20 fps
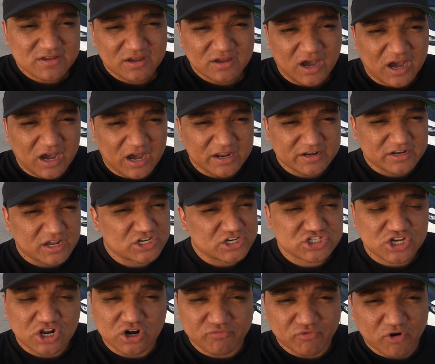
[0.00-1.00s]
not
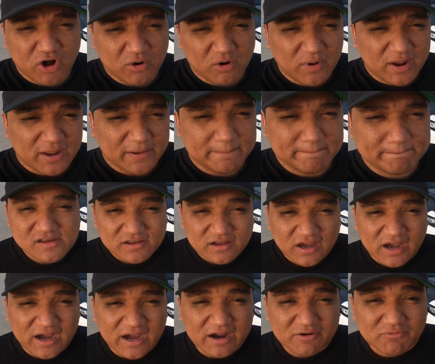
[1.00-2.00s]
shot over our way.
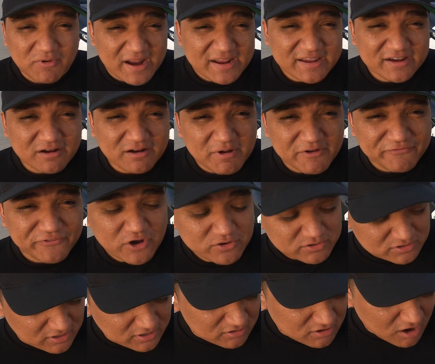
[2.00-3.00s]
Right here on my
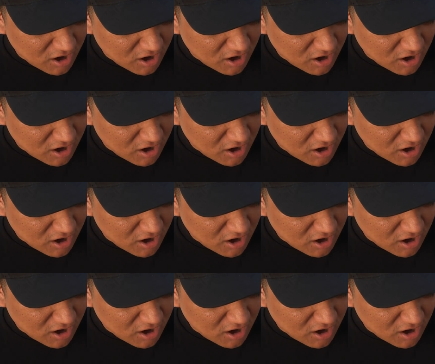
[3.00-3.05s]
phone, they're